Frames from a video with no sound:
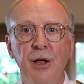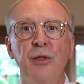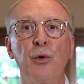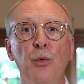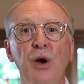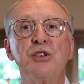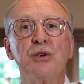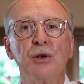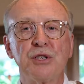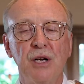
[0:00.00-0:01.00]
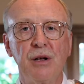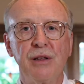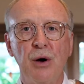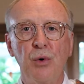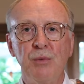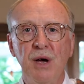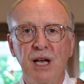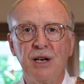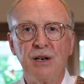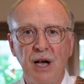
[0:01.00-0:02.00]
The original chili that we
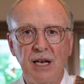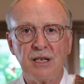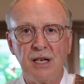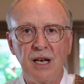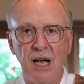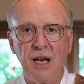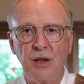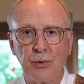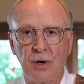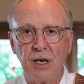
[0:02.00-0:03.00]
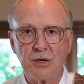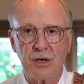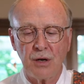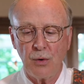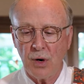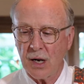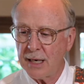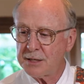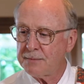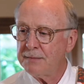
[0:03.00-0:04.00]
made in 1983 at Chili
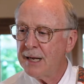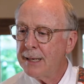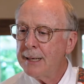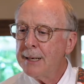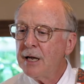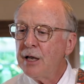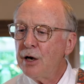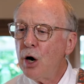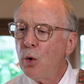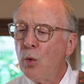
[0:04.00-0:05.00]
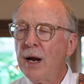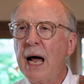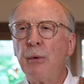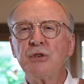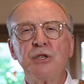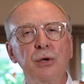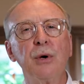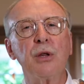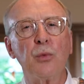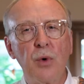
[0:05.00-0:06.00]
Willi's. You know, when I was
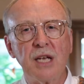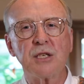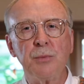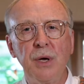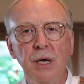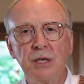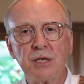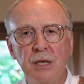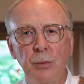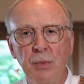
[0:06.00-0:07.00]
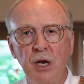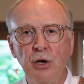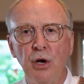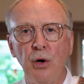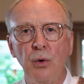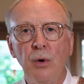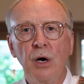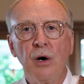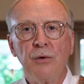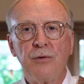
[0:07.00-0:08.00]
doing the recipes and the menu
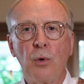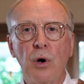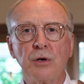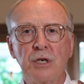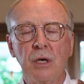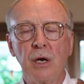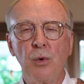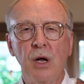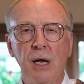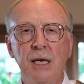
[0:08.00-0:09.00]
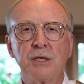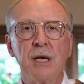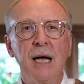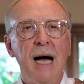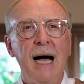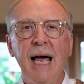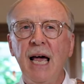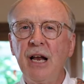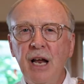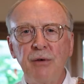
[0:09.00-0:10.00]
for Chili Willi's, I
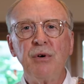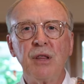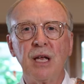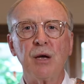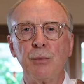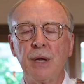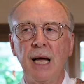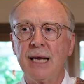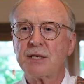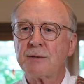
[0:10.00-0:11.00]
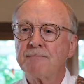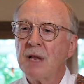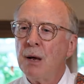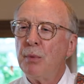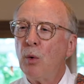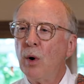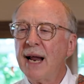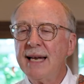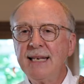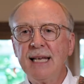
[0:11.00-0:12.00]
had everything in place. But what
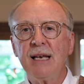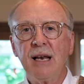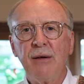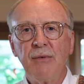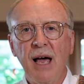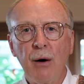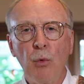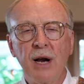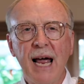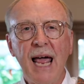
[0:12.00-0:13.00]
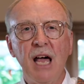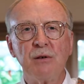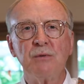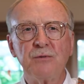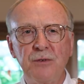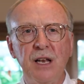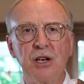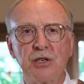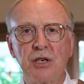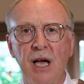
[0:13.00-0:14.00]
I didn't, what I hadn't
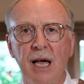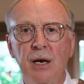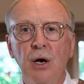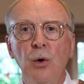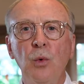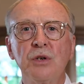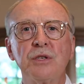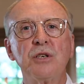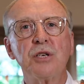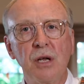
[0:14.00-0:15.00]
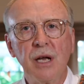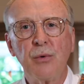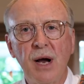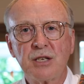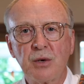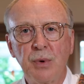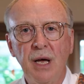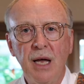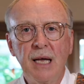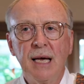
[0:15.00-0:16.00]
finished yet was the chili
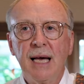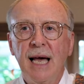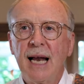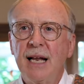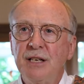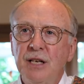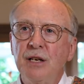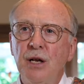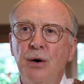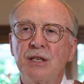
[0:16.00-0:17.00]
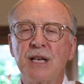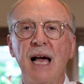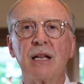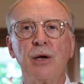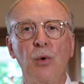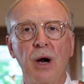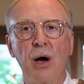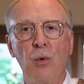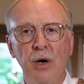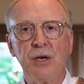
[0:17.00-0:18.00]
recipe. And I didn't know exactly what I
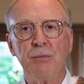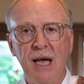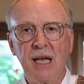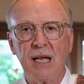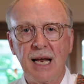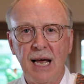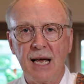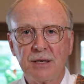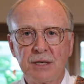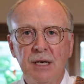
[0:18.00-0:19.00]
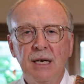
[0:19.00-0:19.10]
wanted to make it as.